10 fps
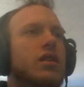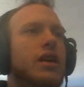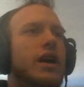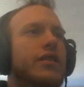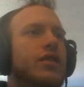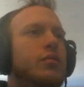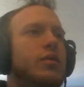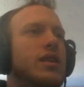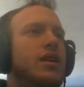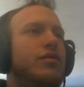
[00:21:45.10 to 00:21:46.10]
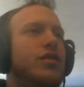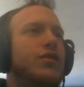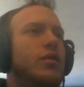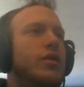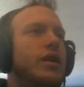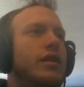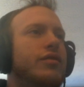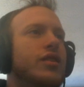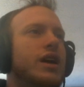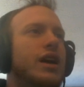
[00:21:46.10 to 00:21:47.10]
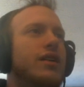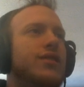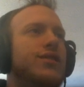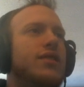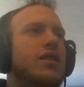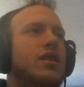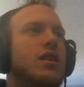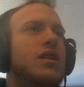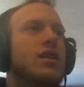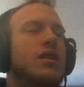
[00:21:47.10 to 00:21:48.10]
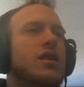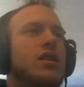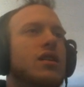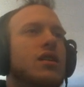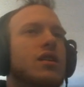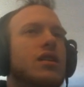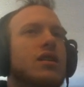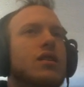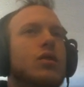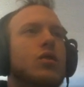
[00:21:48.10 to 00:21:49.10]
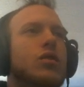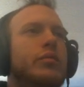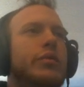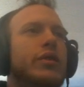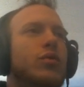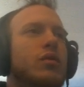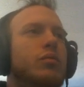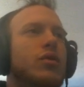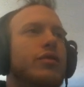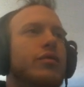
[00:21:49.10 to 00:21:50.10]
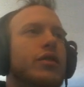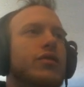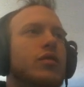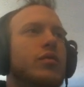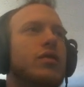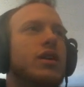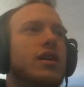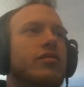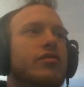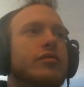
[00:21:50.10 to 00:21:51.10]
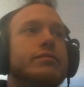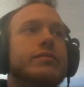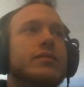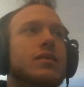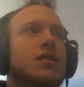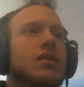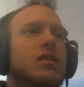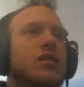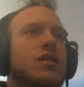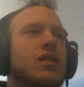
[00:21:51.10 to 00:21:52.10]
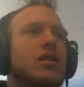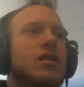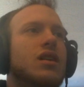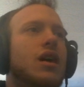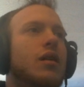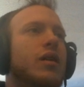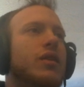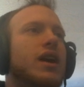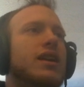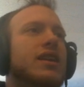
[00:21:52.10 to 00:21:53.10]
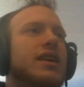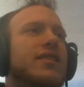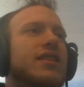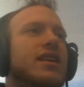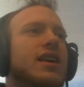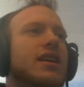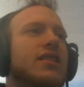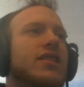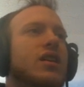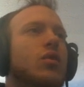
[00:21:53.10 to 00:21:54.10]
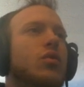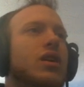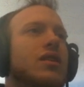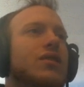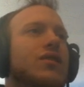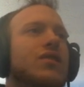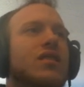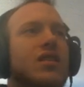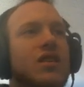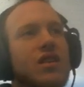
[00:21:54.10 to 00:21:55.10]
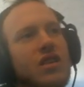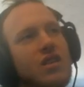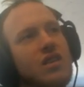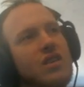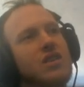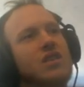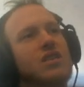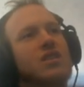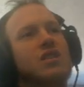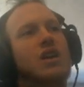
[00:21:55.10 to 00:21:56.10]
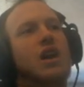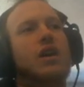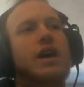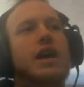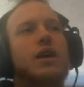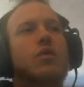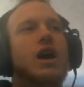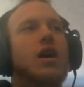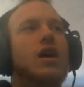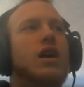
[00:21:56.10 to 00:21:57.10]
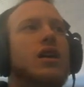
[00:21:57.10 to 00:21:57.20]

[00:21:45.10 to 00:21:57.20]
Yeah, this could be the end of our tournament life here, guys. Or it could be the rebirth of our tournament life. Oh, man, we got it in against kings and queens. Alright, well...